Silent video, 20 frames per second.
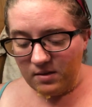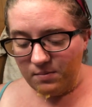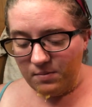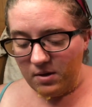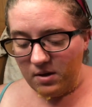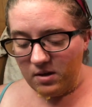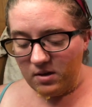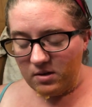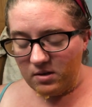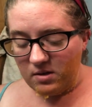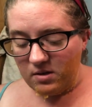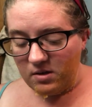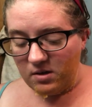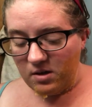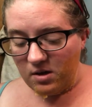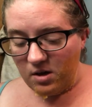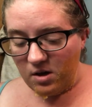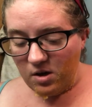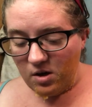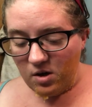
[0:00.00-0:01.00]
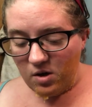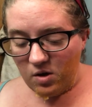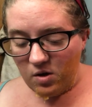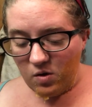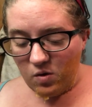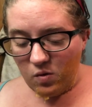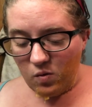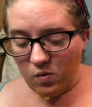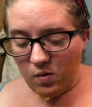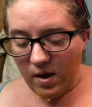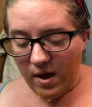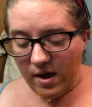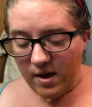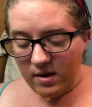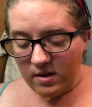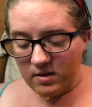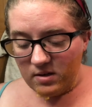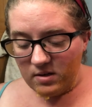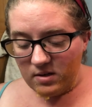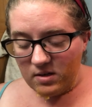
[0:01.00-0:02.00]
a bit
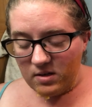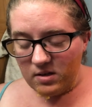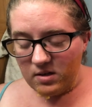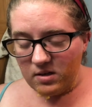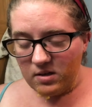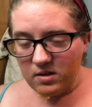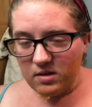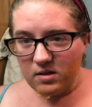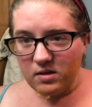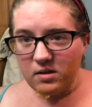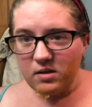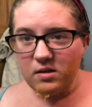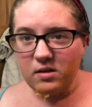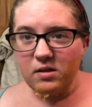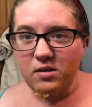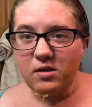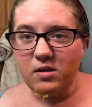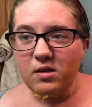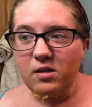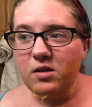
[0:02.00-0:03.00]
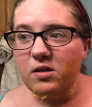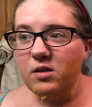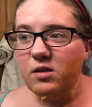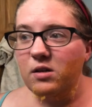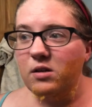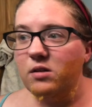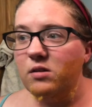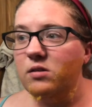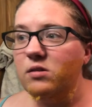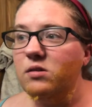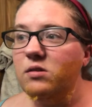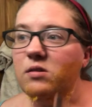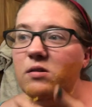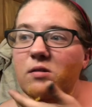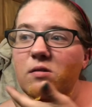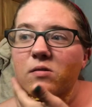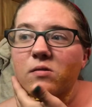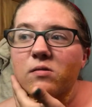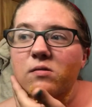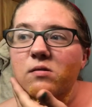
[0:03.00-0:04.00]
wet.
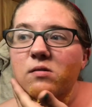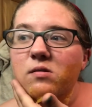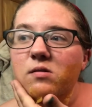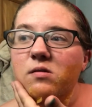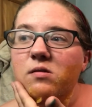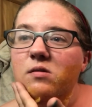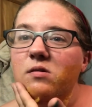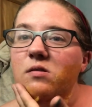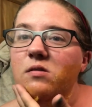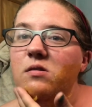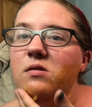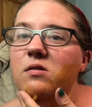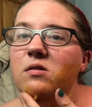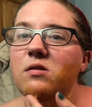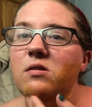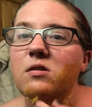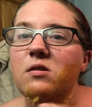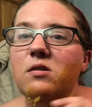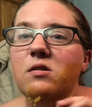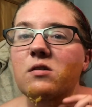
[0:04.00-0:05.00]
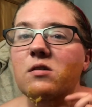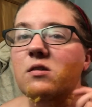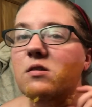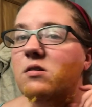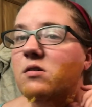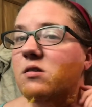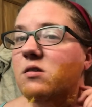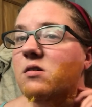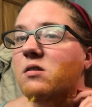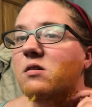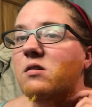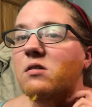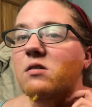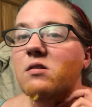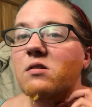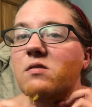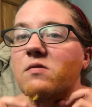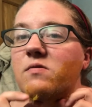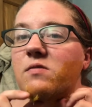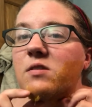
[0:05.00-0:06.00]
So
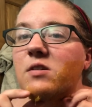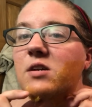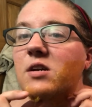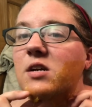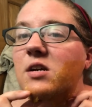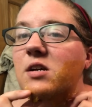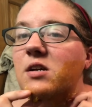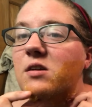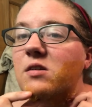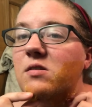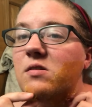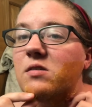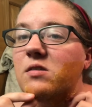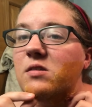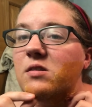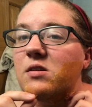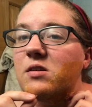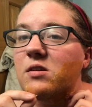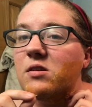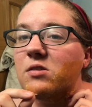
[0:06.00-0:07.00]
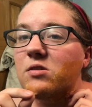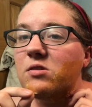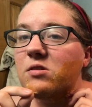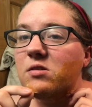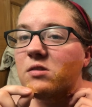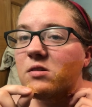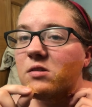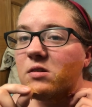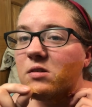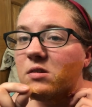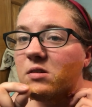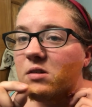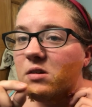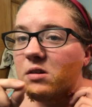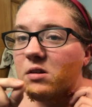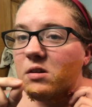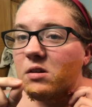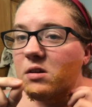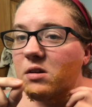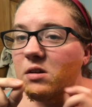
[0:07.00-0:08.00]
all of the hair is actually
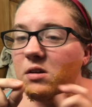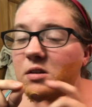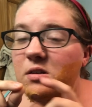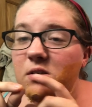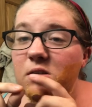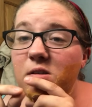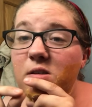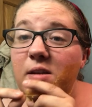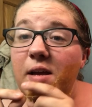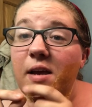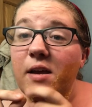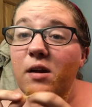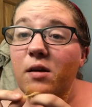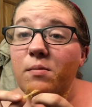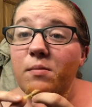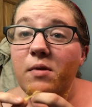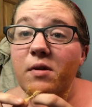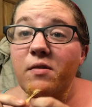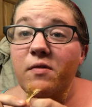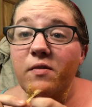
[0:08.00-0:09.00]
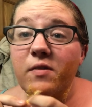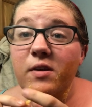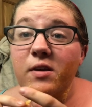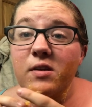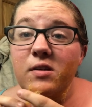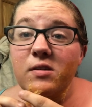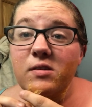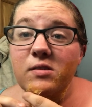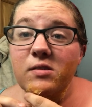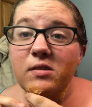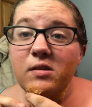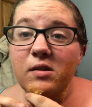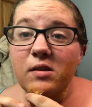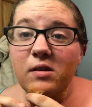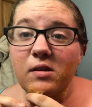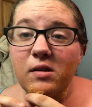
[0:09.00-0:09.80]
staying on my face.